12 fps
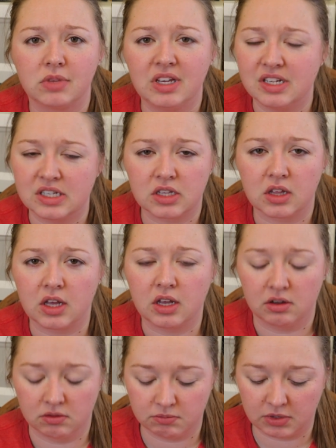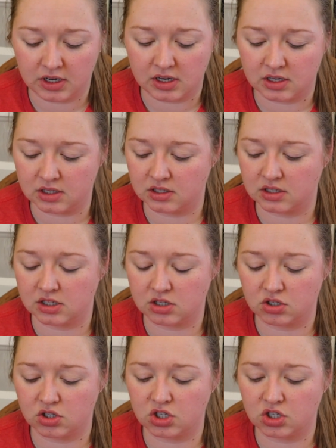easily because there's